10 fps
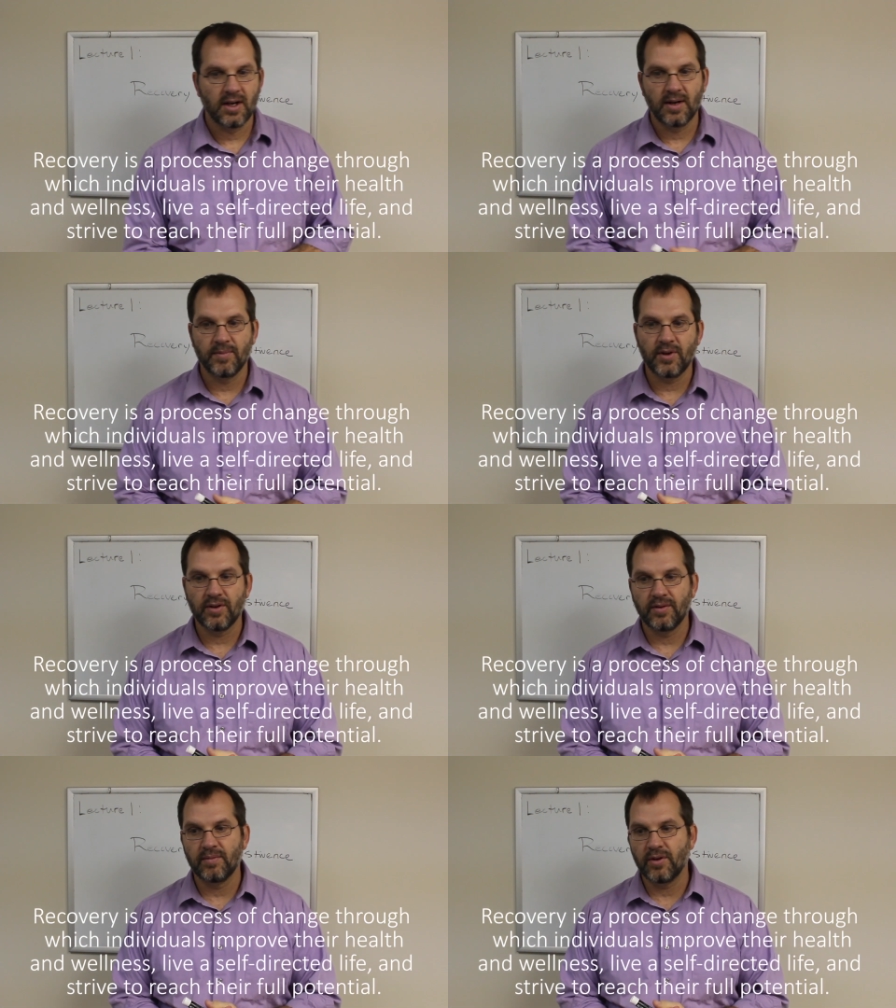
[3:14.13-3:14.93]

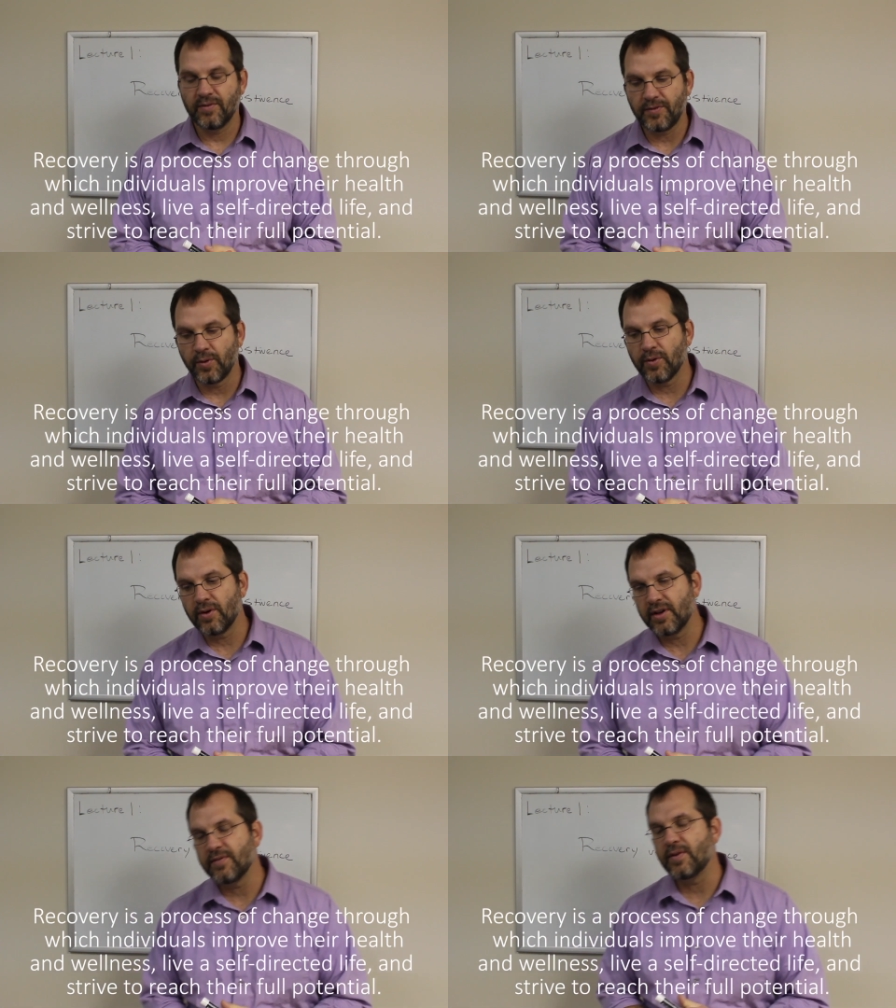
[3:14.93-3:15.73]
there are
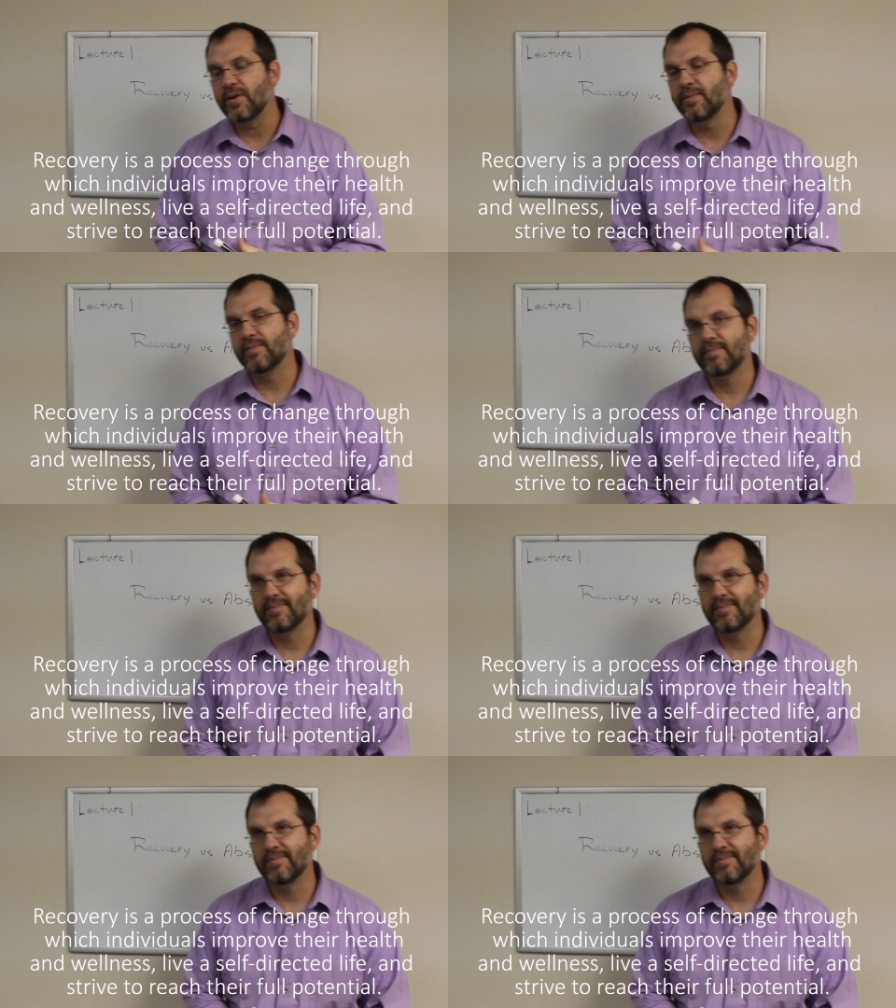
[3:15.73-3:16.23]
four different